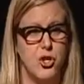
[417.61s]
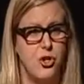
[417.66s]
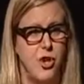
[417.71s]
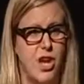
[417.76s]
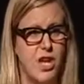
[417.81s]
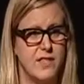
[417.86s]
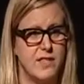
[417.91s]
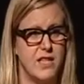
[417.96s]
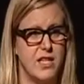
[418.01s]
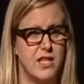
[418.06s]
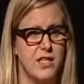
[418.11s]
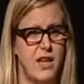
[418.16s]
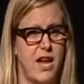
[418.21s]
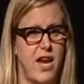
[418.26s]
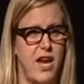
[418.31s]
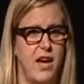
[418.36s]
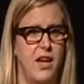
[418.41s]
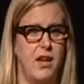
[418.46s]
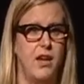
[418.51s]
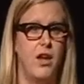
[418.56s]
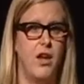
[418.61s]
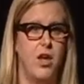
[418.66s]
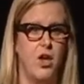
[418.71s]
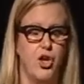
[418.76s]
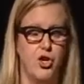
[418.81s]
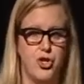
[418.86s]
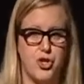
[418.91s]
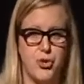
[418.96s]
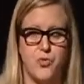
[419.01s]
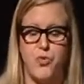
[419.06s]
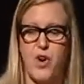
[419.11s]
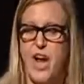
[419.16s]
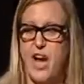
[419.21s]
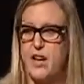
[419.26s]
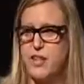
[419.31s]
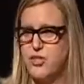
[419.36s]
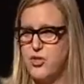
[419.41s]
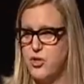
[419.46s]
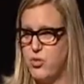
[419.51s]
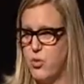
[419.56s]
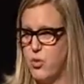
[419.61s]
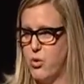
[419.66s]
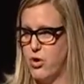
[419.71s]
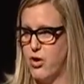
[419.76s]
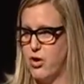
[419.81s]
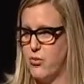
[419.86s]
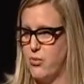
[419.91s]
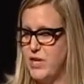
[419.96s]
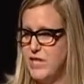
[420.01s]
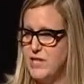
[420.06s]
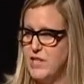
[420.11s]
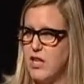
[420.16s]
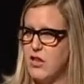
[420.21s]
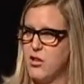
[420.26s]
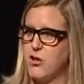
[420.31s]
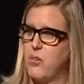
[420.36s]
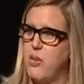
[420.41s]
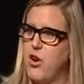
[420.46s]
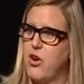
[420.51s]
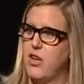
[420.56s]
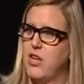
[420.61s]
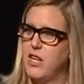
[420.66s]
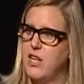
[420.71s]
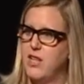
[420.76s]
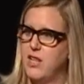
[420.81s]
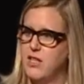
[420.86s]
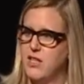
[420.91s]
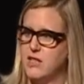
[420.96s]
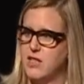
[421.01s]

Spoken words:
Is it a direct or reseller market?